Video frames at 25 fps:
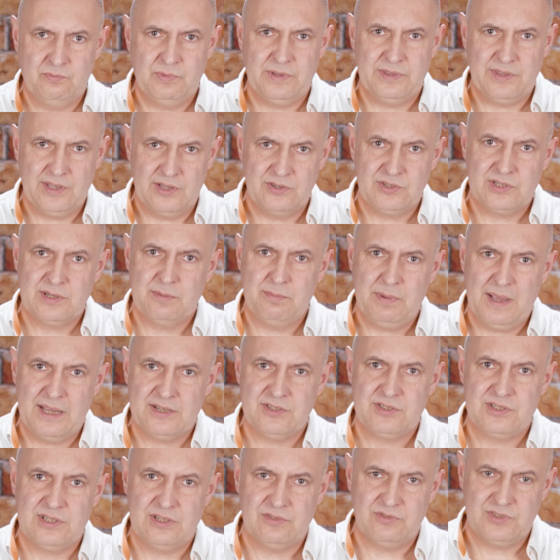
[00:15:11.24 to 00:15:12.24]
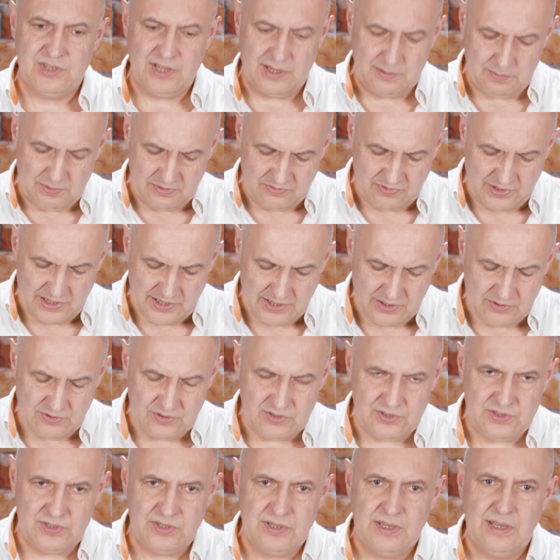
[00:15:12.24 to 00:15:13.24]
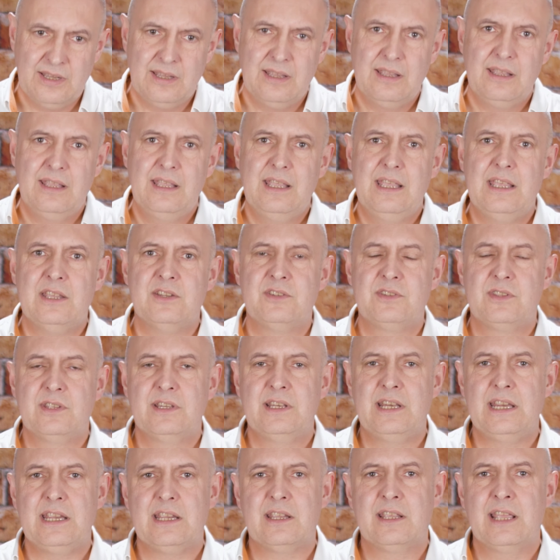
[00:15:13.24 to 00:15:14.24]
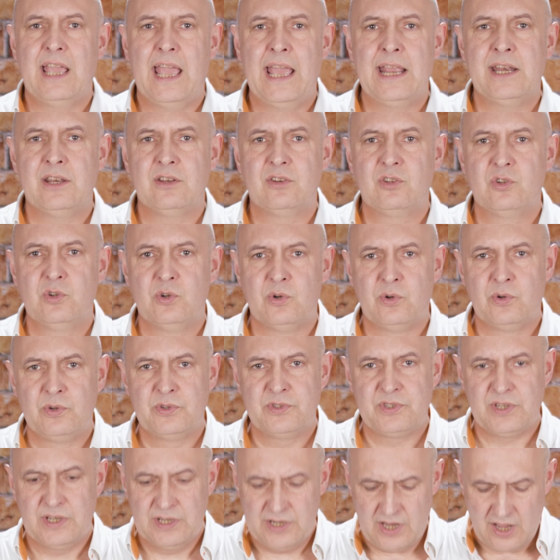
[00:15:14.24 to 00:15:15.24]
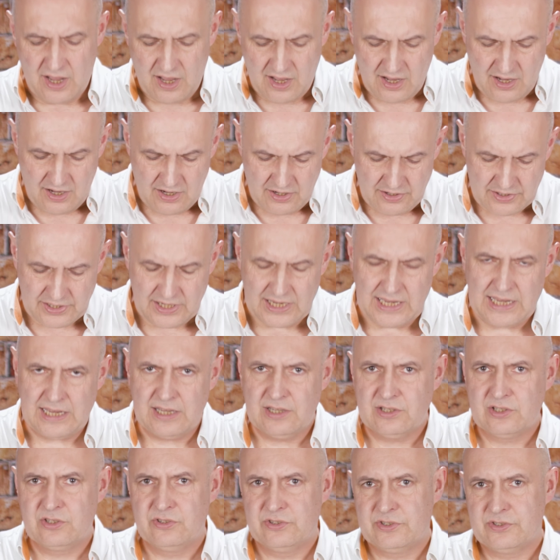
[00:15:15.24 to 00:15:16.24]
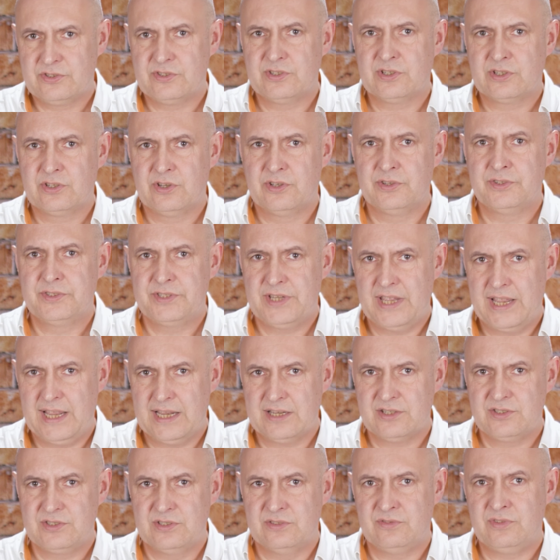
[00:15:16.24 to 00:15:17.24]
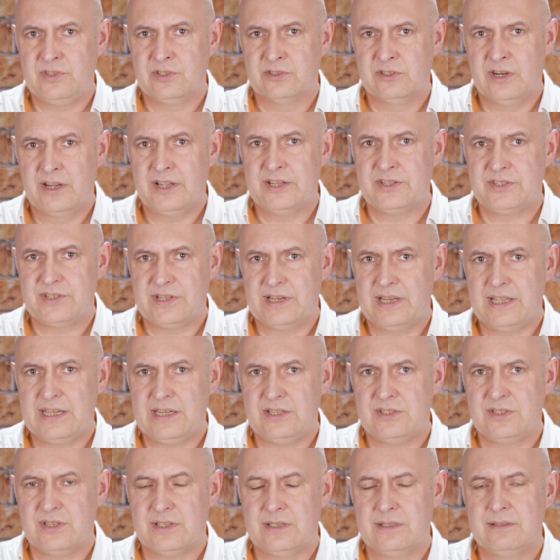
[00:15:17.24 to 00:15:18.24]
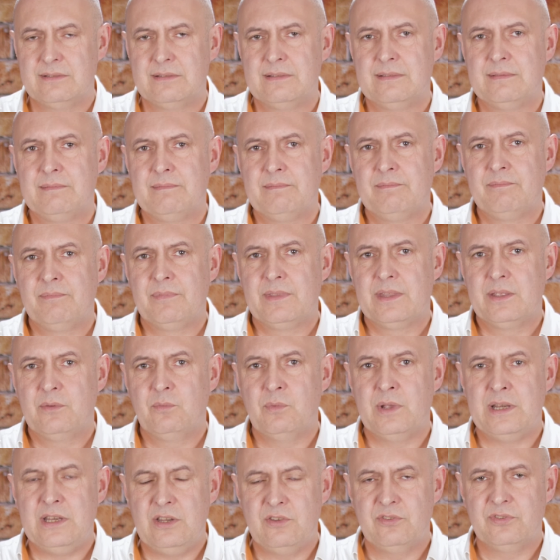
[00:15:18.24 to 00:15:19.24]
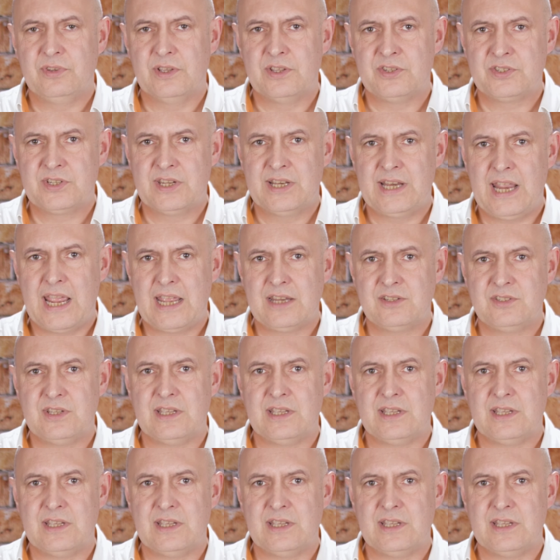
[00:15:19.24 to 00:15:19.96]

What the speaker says: with those capacitive type of loads is that it can cause an arcing across the contacts of your isolator when you first connect